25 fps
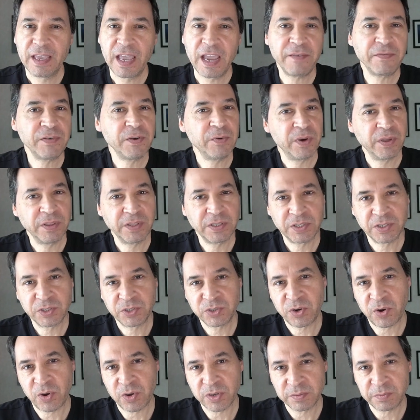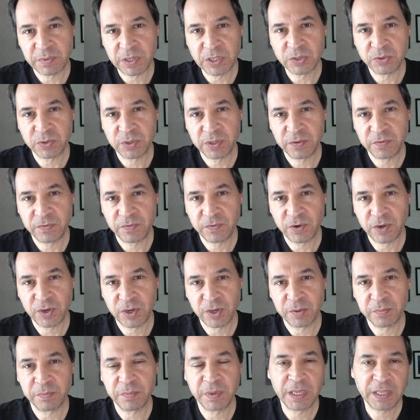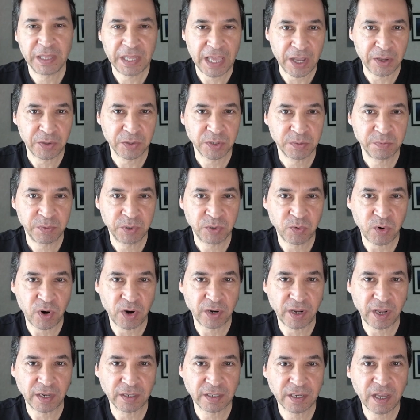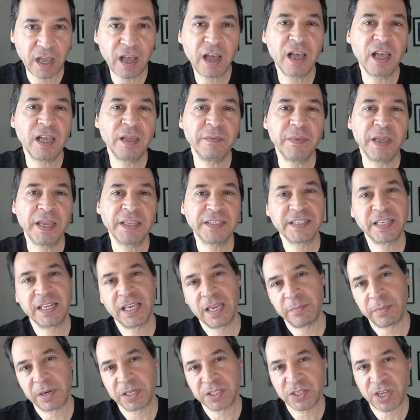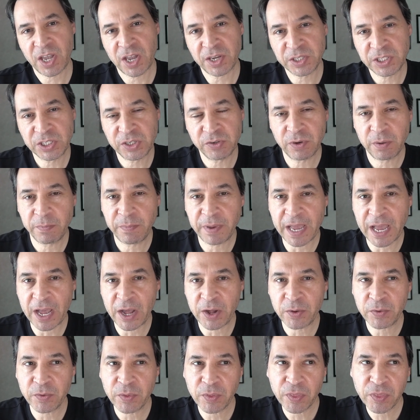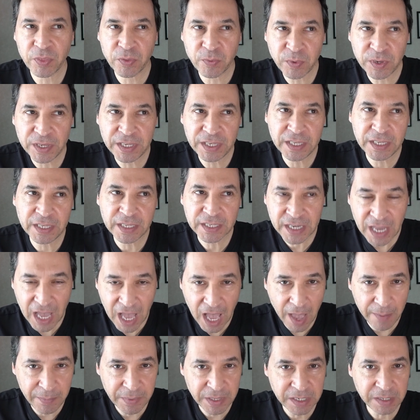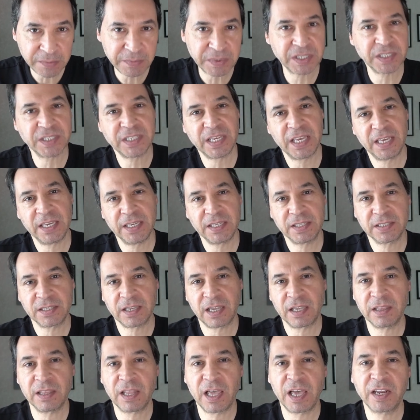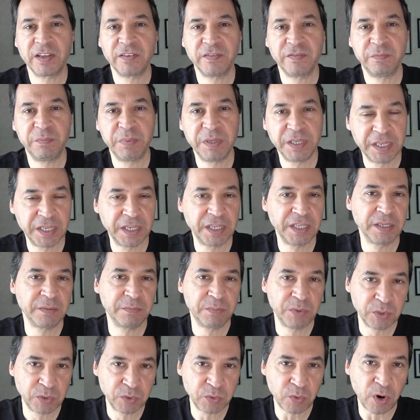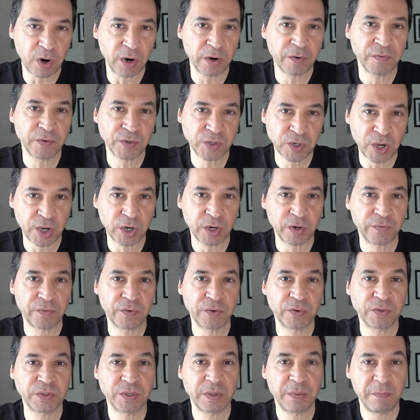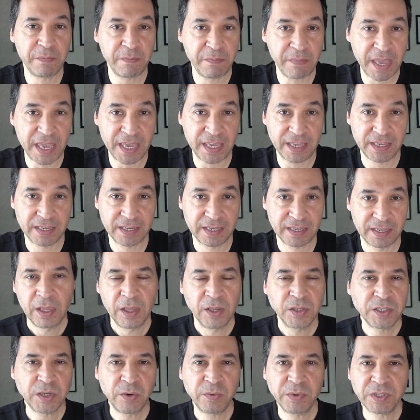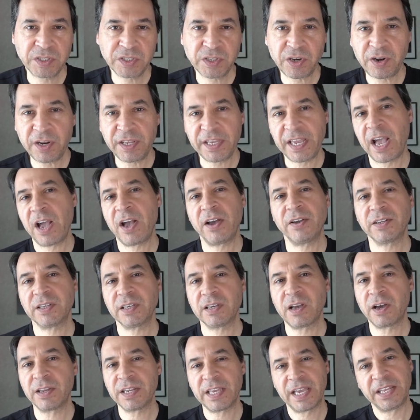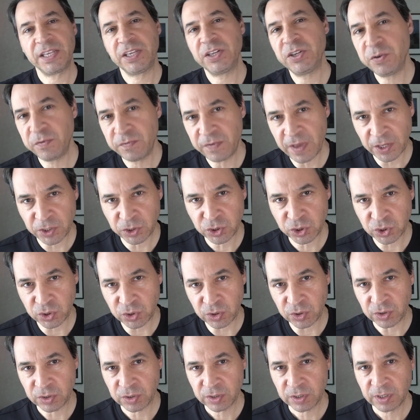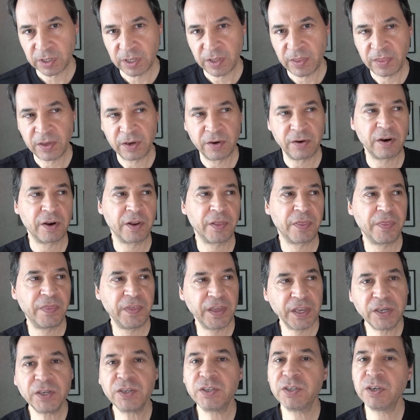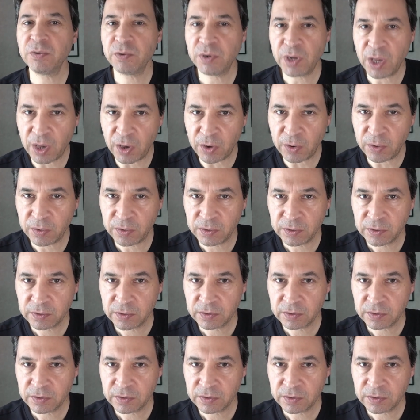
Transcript: Hey everyone, this is Charles Mitri from lounge boudoir dot com, and today I'm going to talk to you about three common mistakes a lot of beginning boudoir photographers make. So when starting out on any new venture, there are things you know,